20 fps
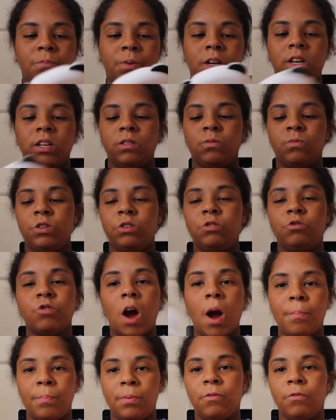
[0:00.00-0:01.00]
because when you
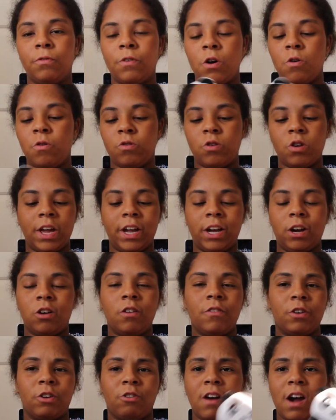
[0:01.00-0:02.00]
drop your phone like
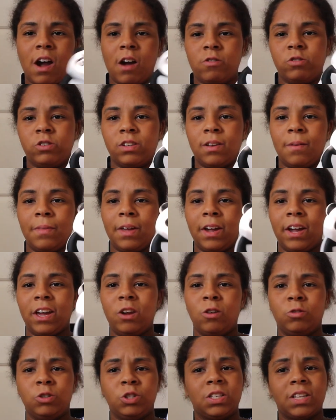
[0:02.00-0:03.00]
on the ground or something,
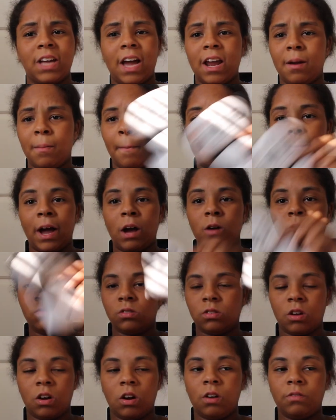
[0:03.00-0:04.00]
it'll just kind of
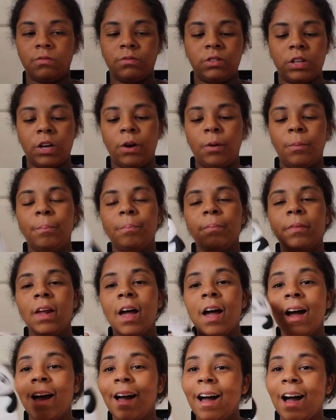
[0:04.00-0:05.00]
bounce off, so
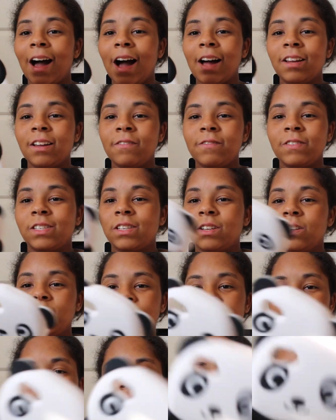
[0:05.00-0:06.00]
I love the silicone